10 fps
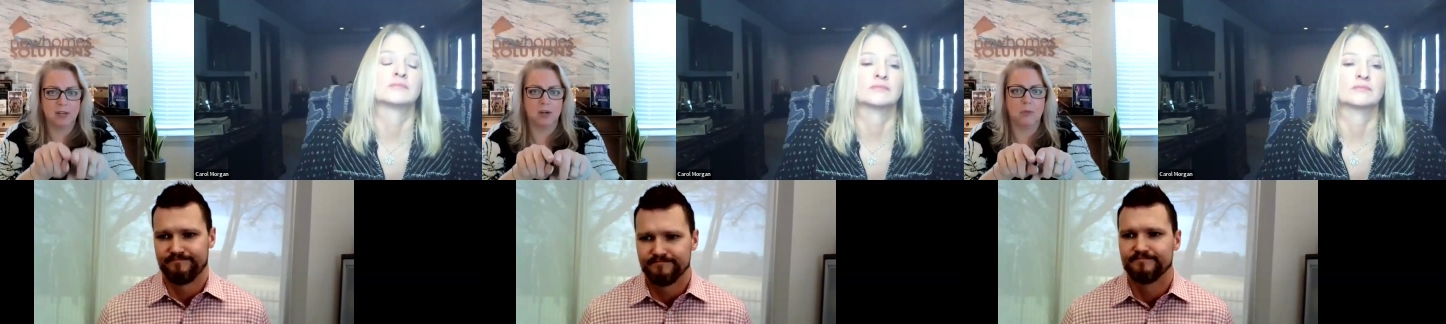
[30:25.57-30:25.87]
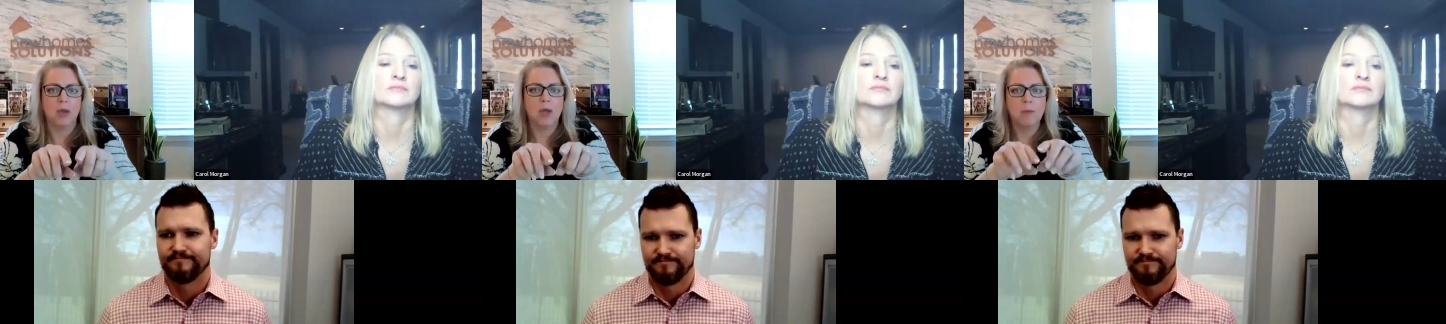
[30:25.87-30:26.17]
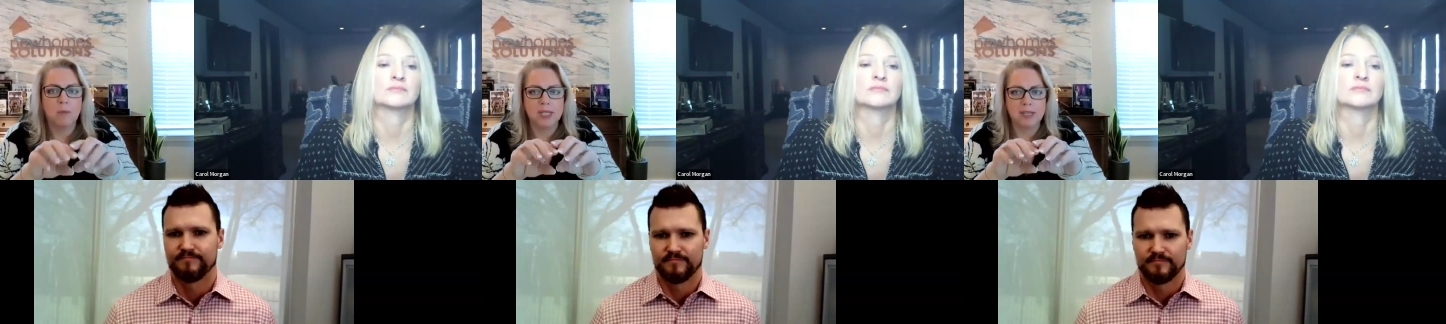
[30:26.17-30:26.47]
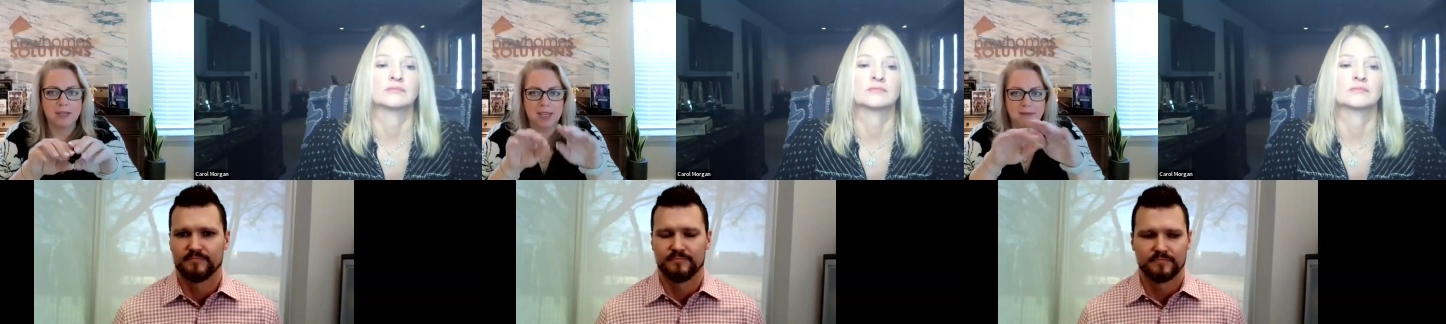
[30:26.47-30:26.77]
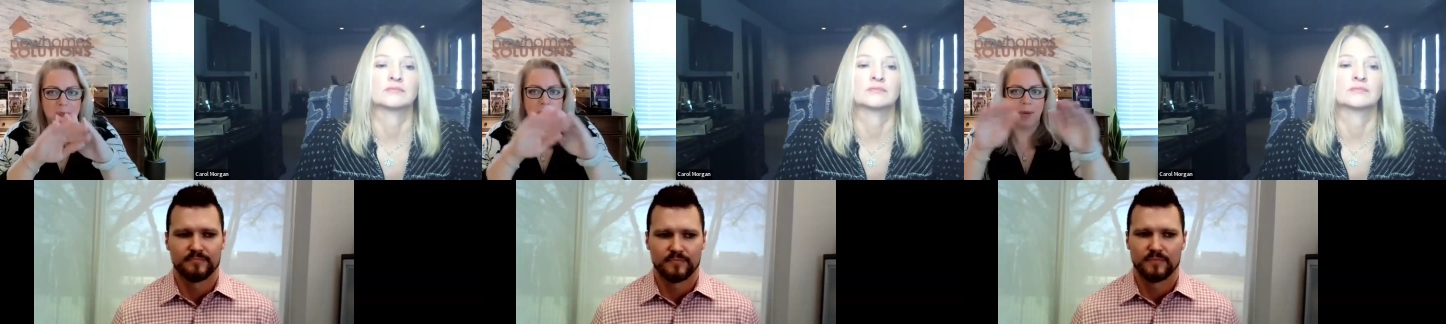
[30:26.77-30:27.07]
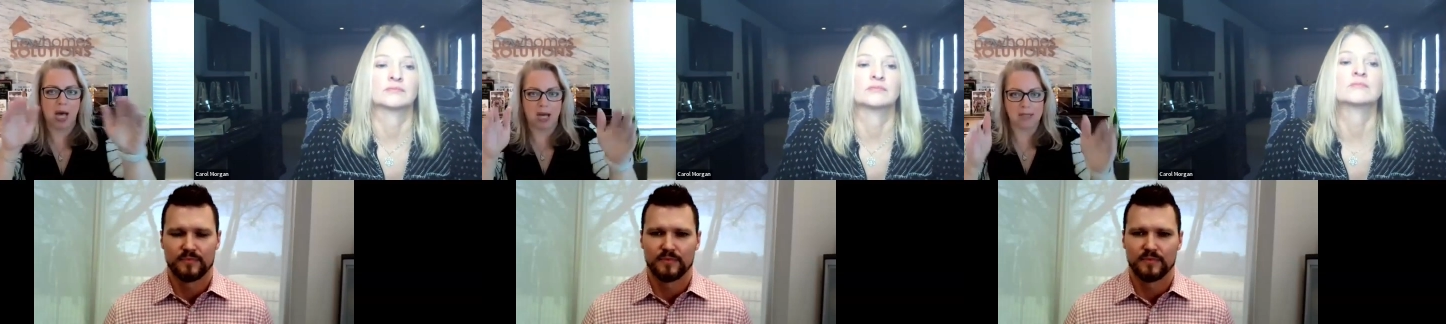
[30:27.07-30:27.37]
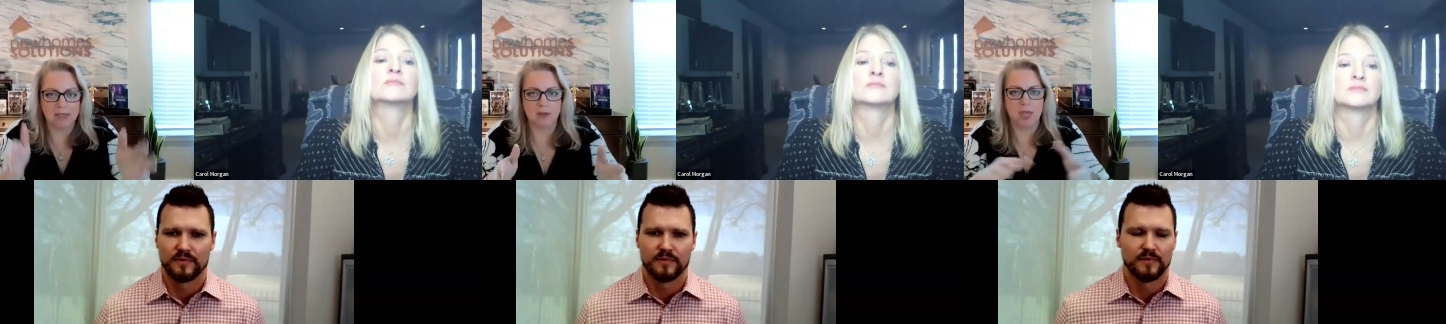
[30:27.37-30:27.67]
Speaker 1: The you know but give them
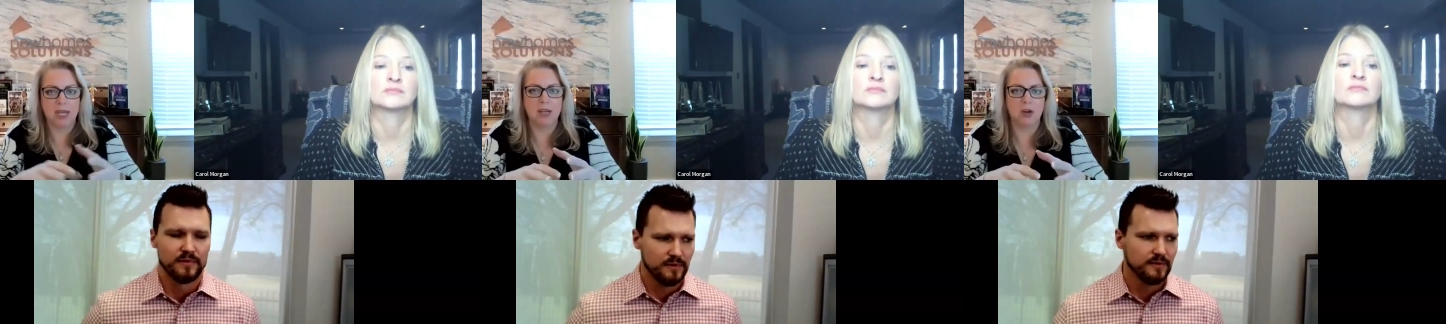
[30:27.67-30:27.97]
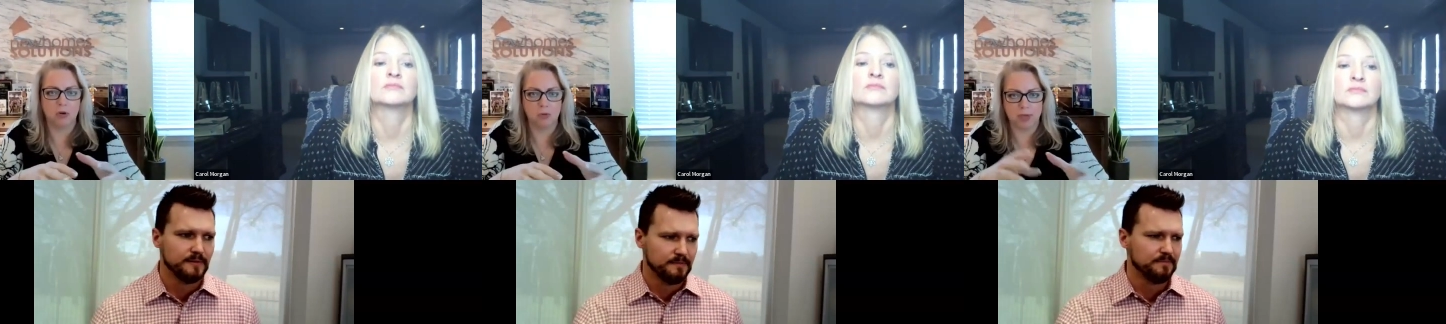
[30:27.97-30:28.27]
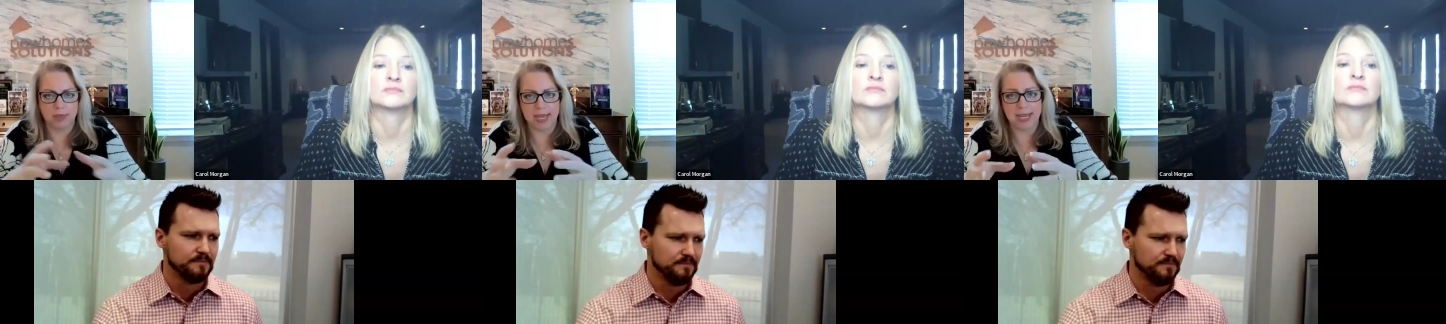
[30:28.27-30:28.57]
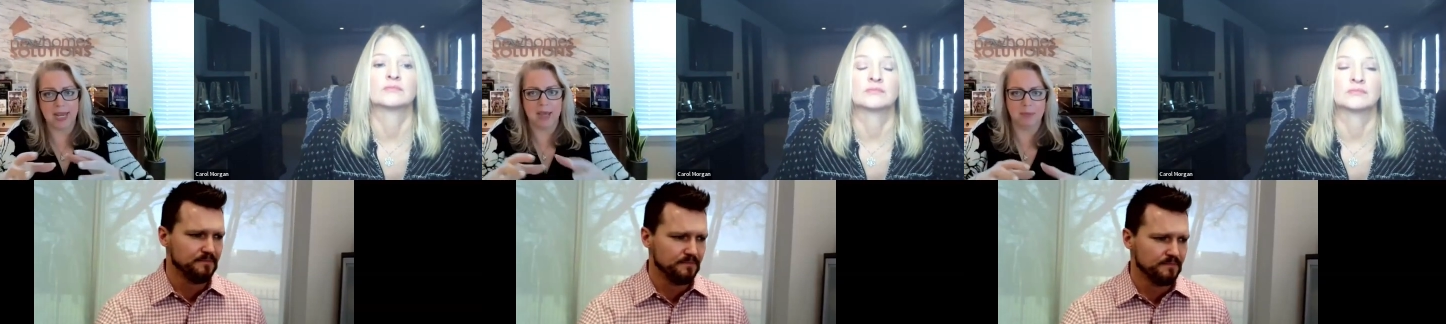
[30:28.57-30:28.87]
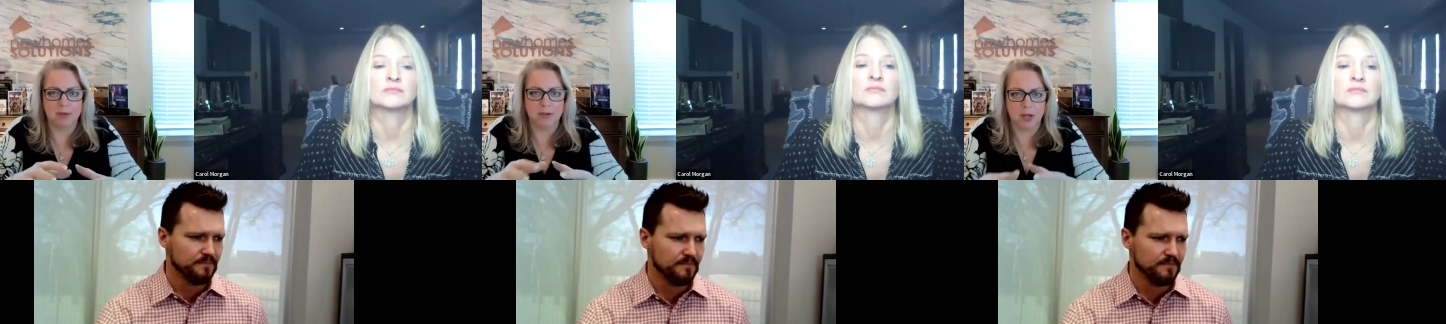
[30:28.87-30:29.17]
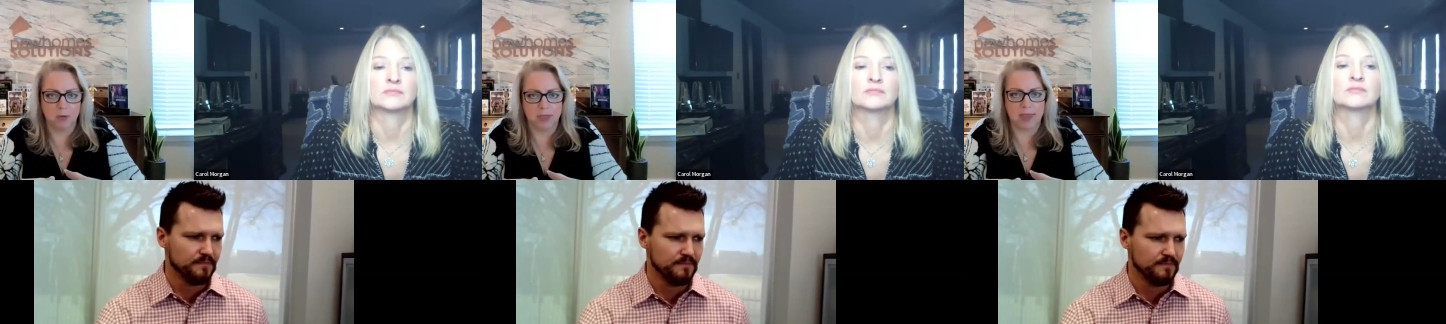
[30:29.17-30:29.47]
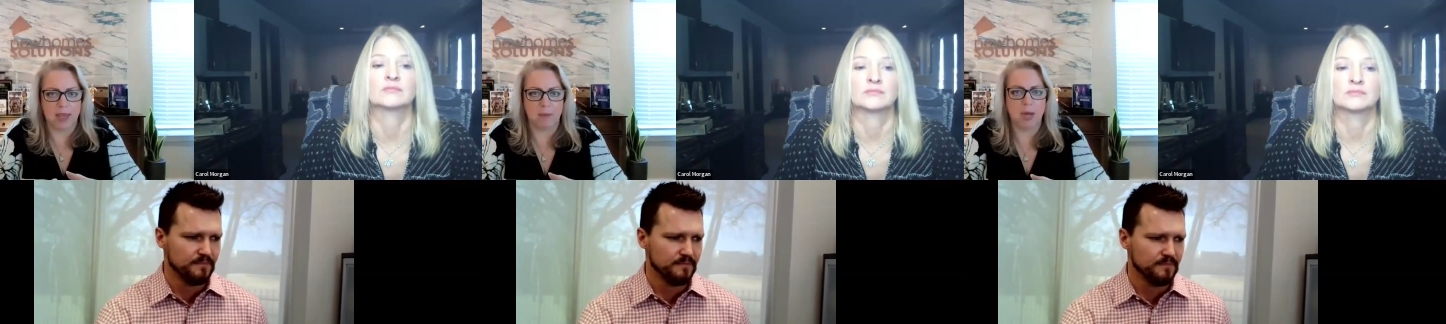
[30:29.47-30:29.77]
a box so they know that they can ebb and
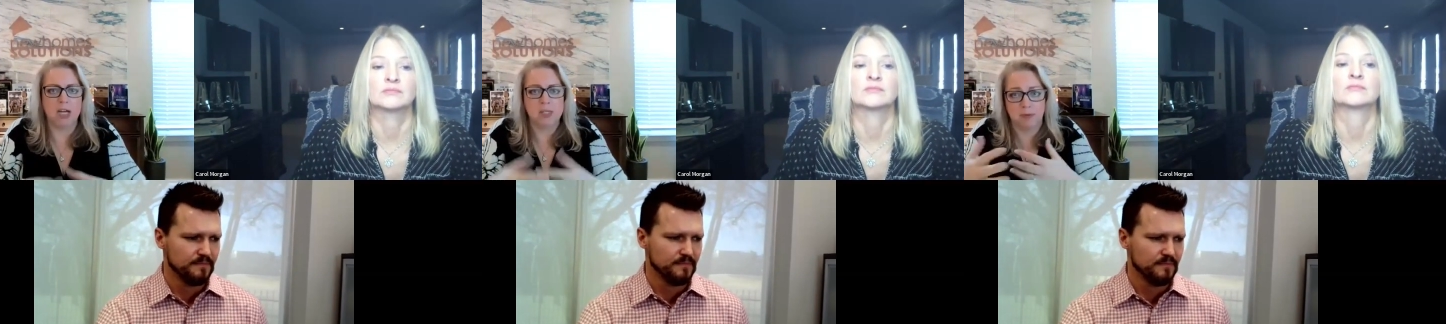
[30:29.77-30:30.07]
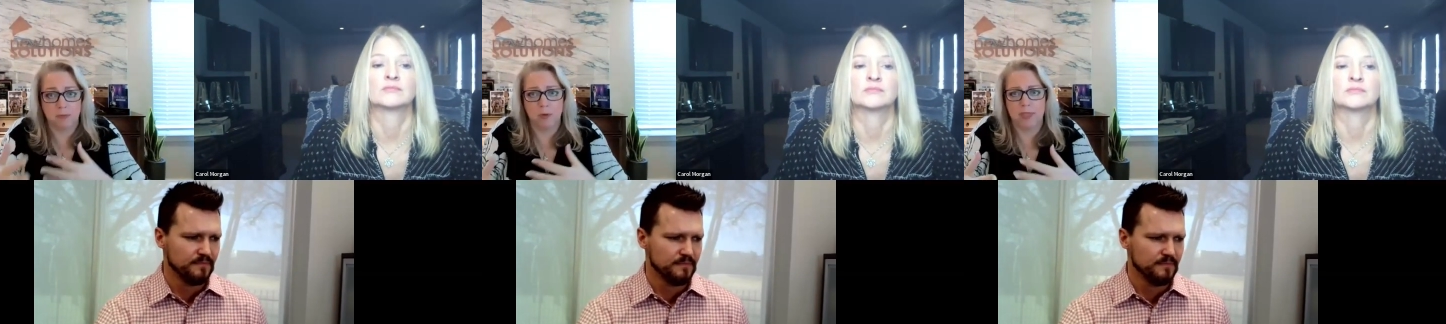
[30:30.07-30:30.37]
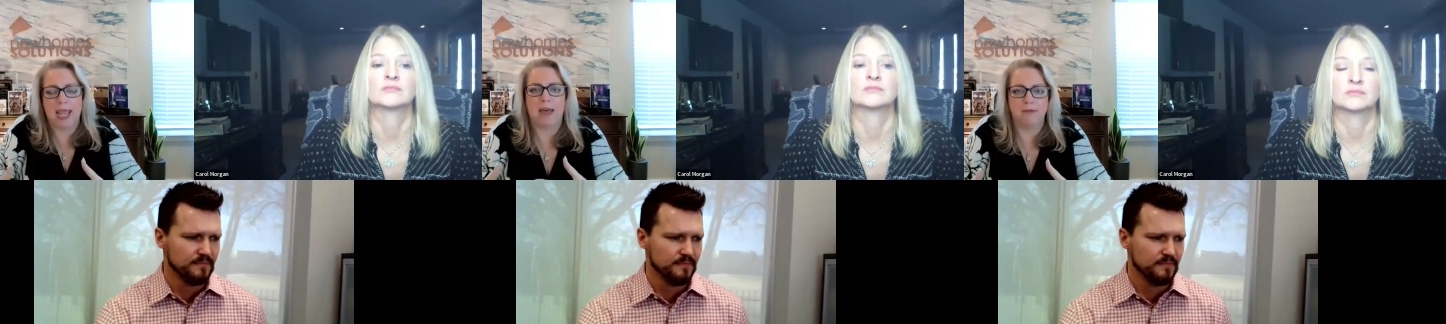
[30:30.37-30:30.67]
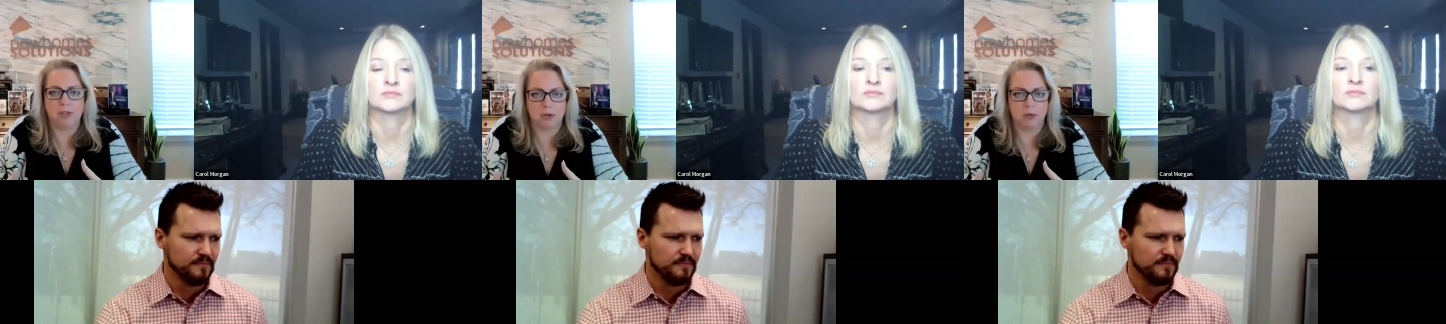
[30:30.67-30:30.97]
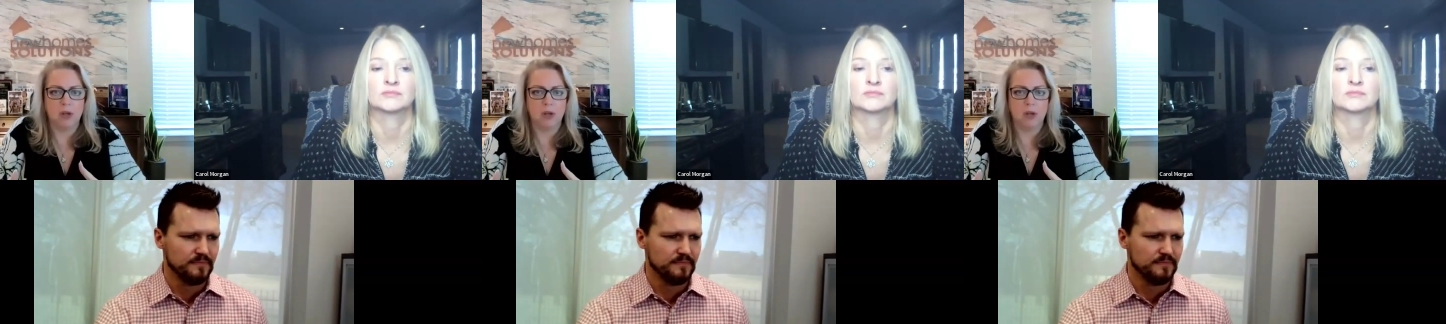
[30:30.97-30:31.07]
flow within that box before they have